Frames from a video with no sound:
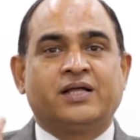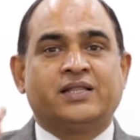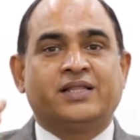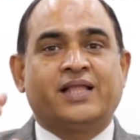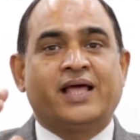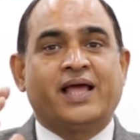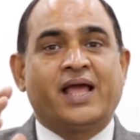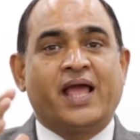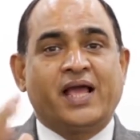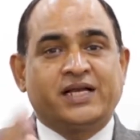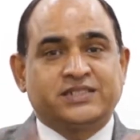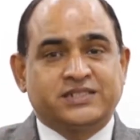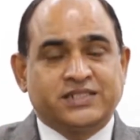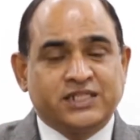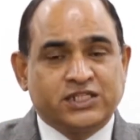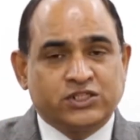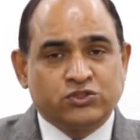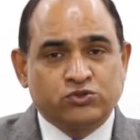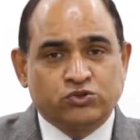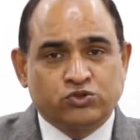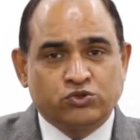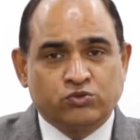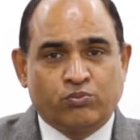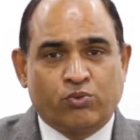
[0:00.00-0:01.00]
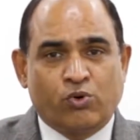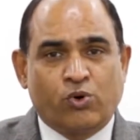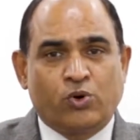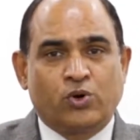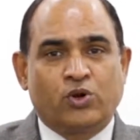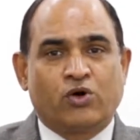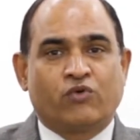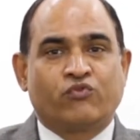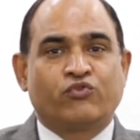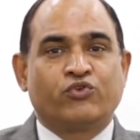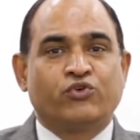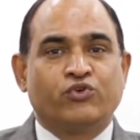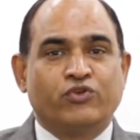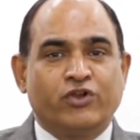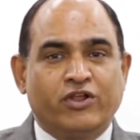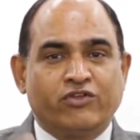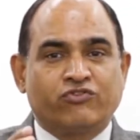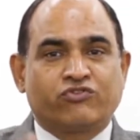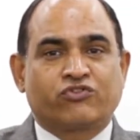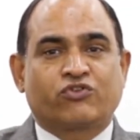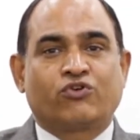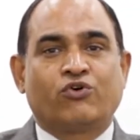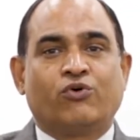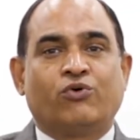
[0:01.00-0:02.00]
the Executive Board of
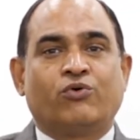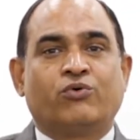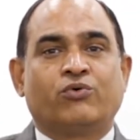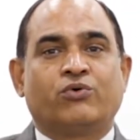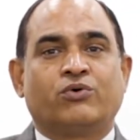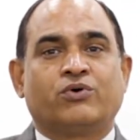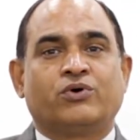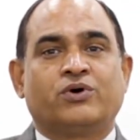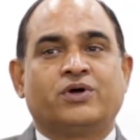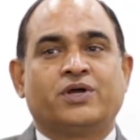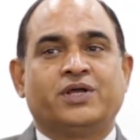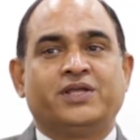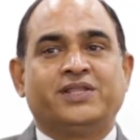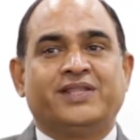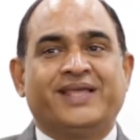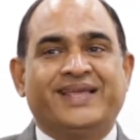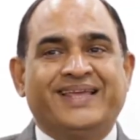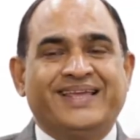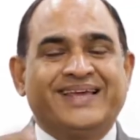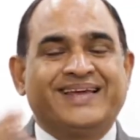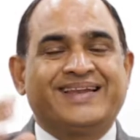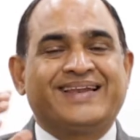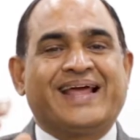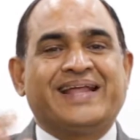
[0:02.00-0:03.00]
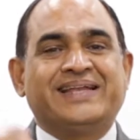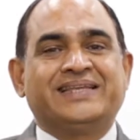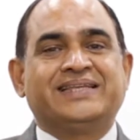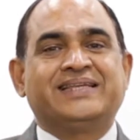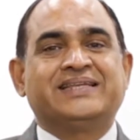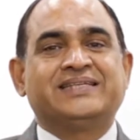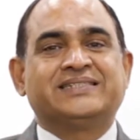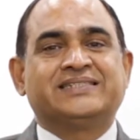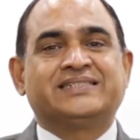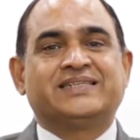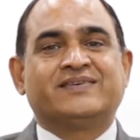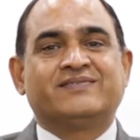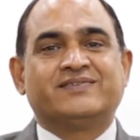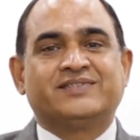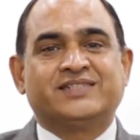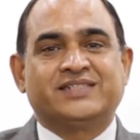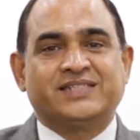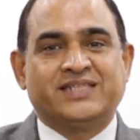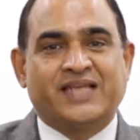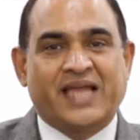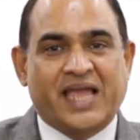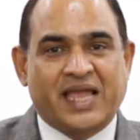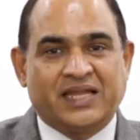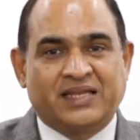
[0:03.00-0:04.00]
UNESCO in the year
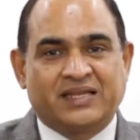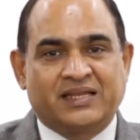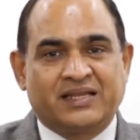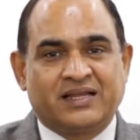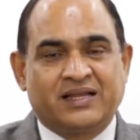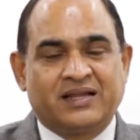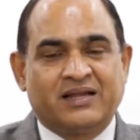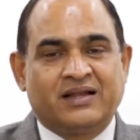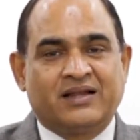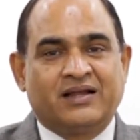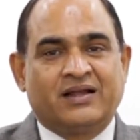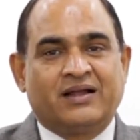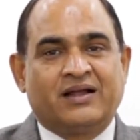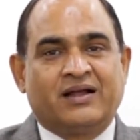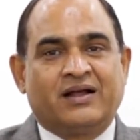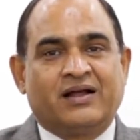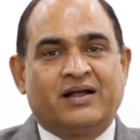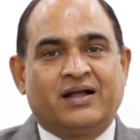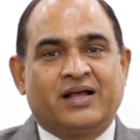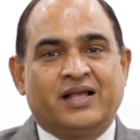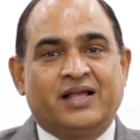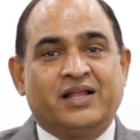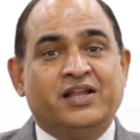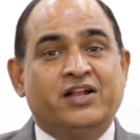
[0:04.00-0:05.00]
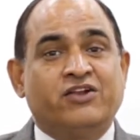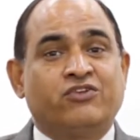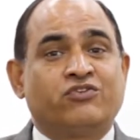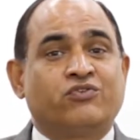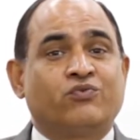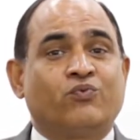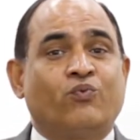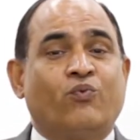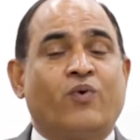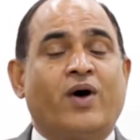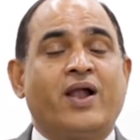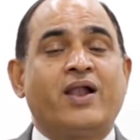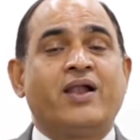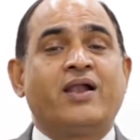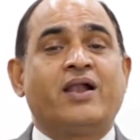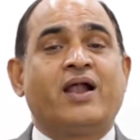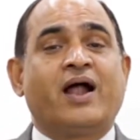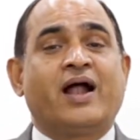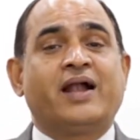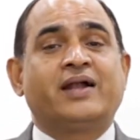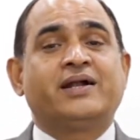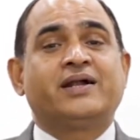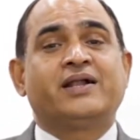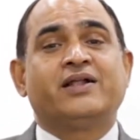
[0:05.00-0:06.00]
1978, in its
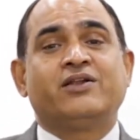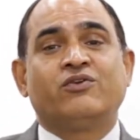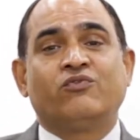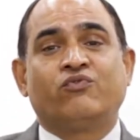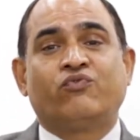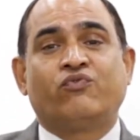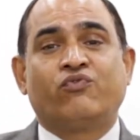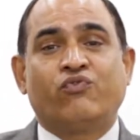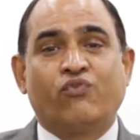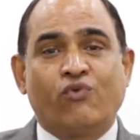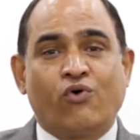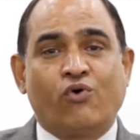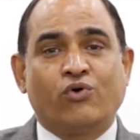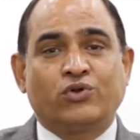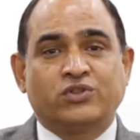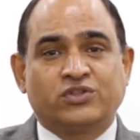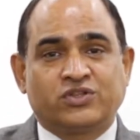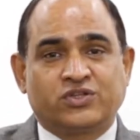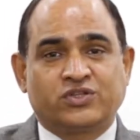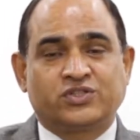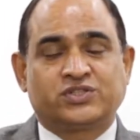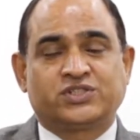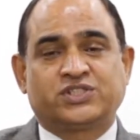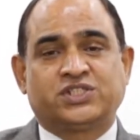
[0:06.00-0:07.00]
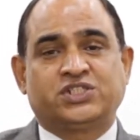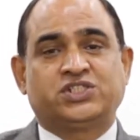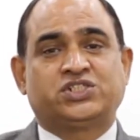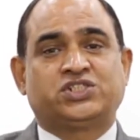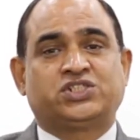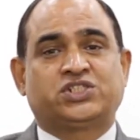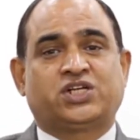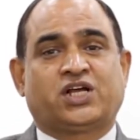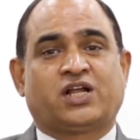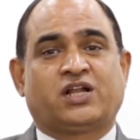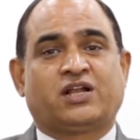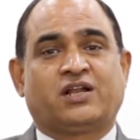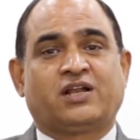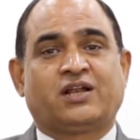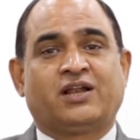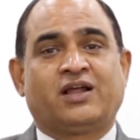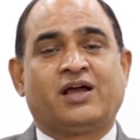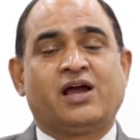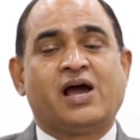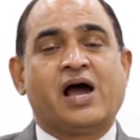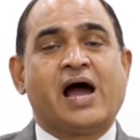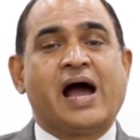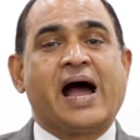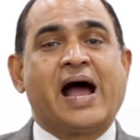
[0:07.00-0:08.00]
104th session,
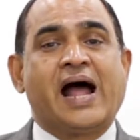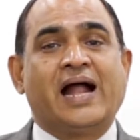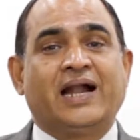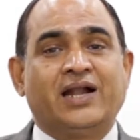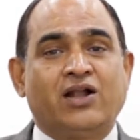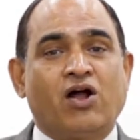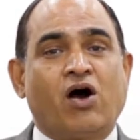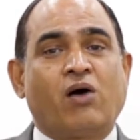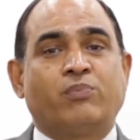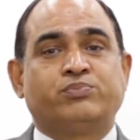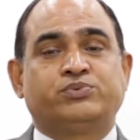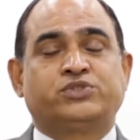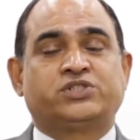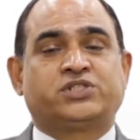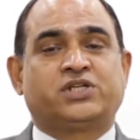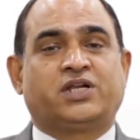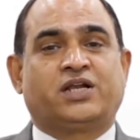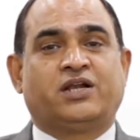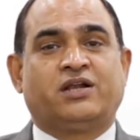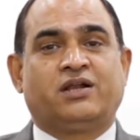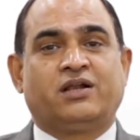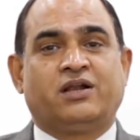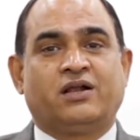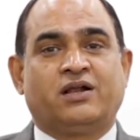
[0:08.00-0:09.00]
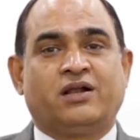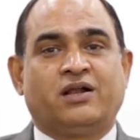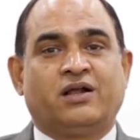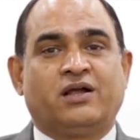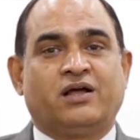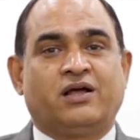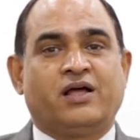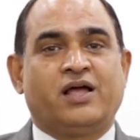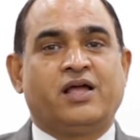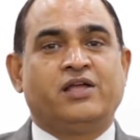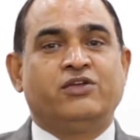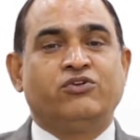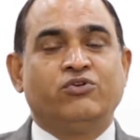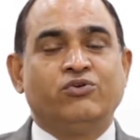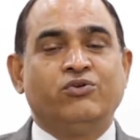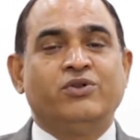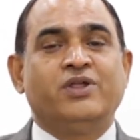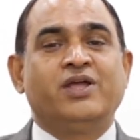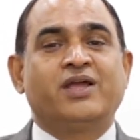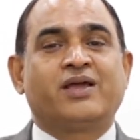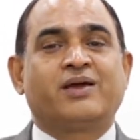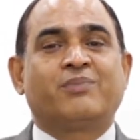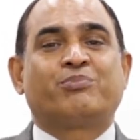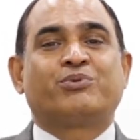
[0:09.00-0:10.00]
adopted a
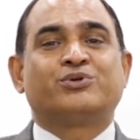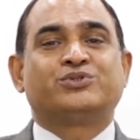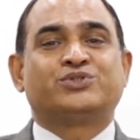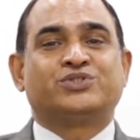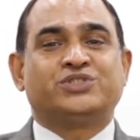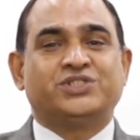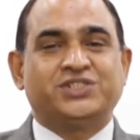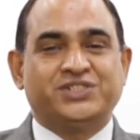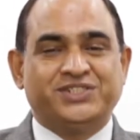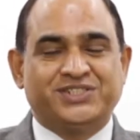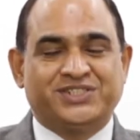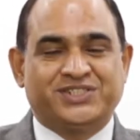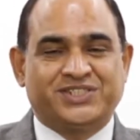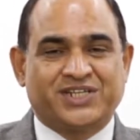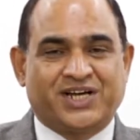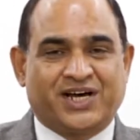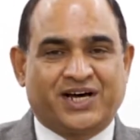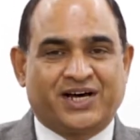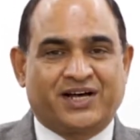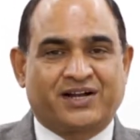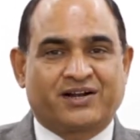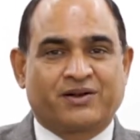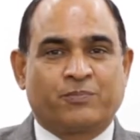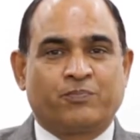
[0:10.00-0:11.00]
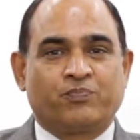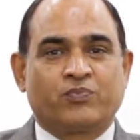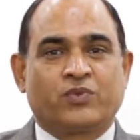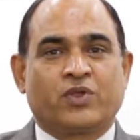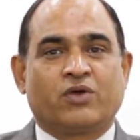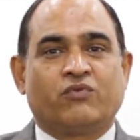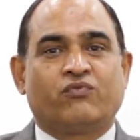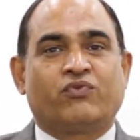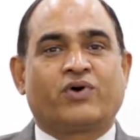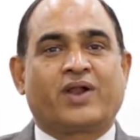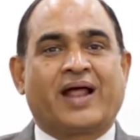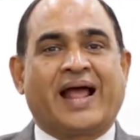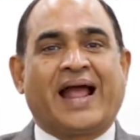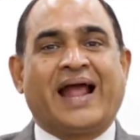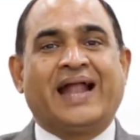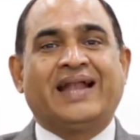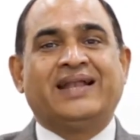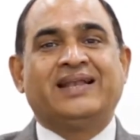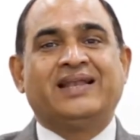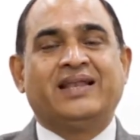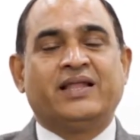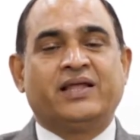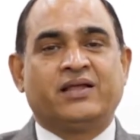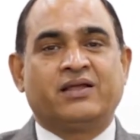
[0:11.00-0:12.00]
unique procedure for
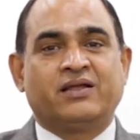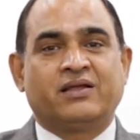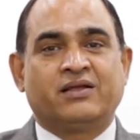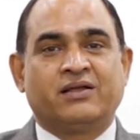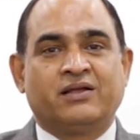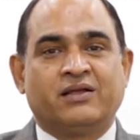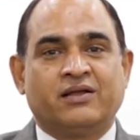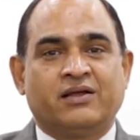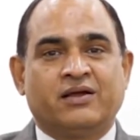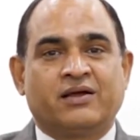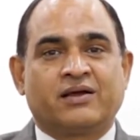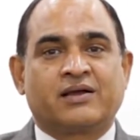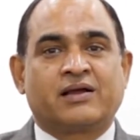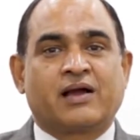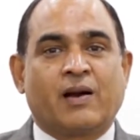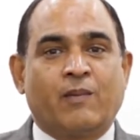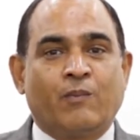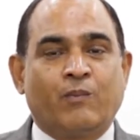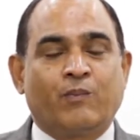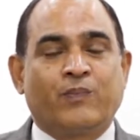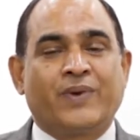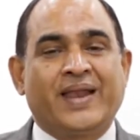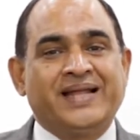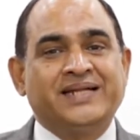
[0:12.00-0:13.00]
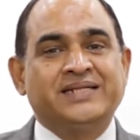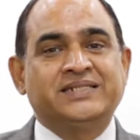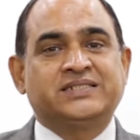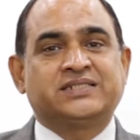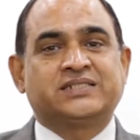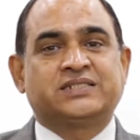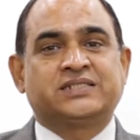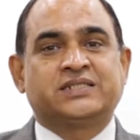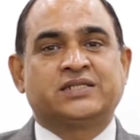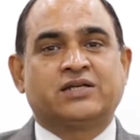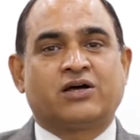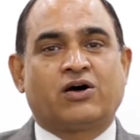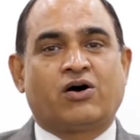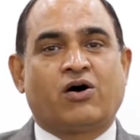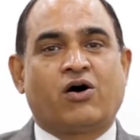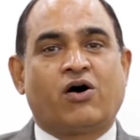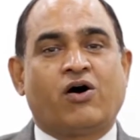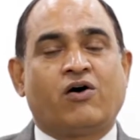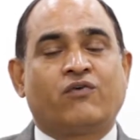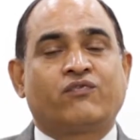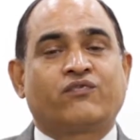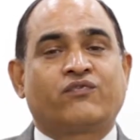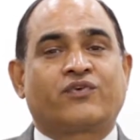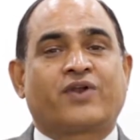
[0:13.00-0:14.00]
handling complaints
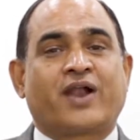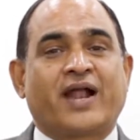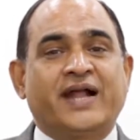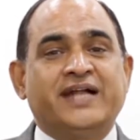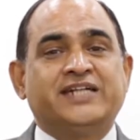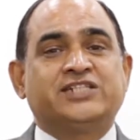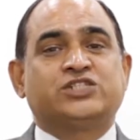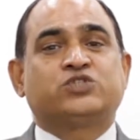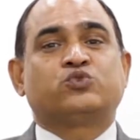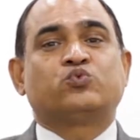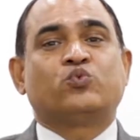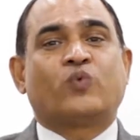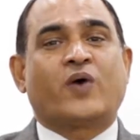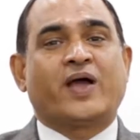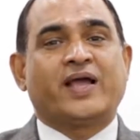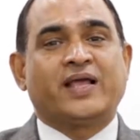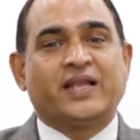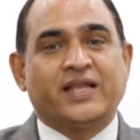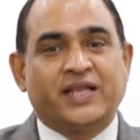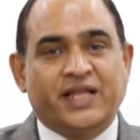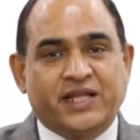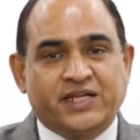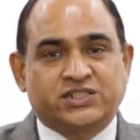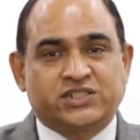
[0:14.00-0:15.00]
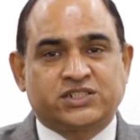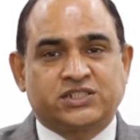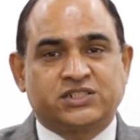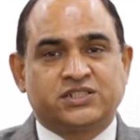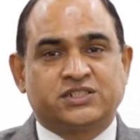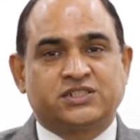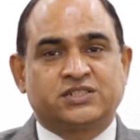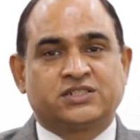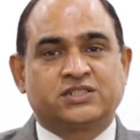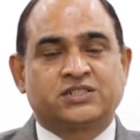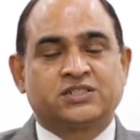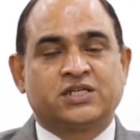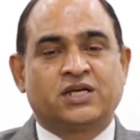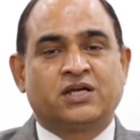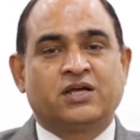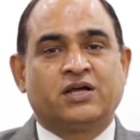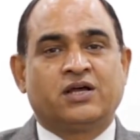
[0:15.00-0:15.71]
of rights violations